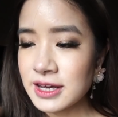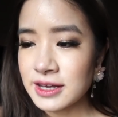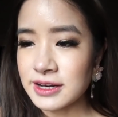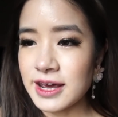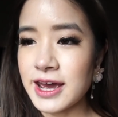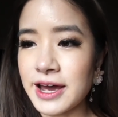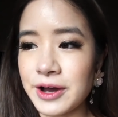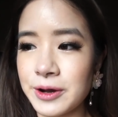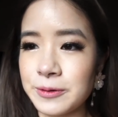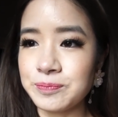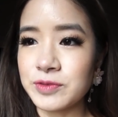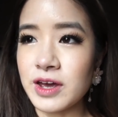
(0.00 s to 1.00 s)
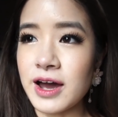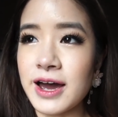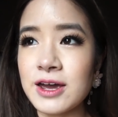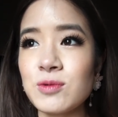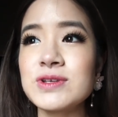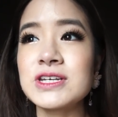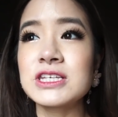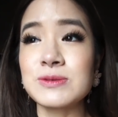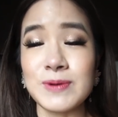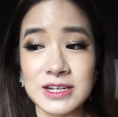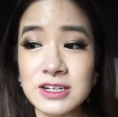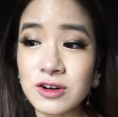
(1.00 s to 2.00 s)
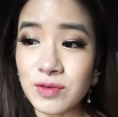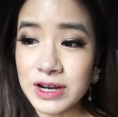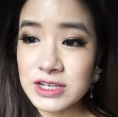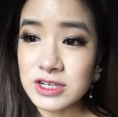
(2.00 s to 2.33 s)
Now I was expecting the rain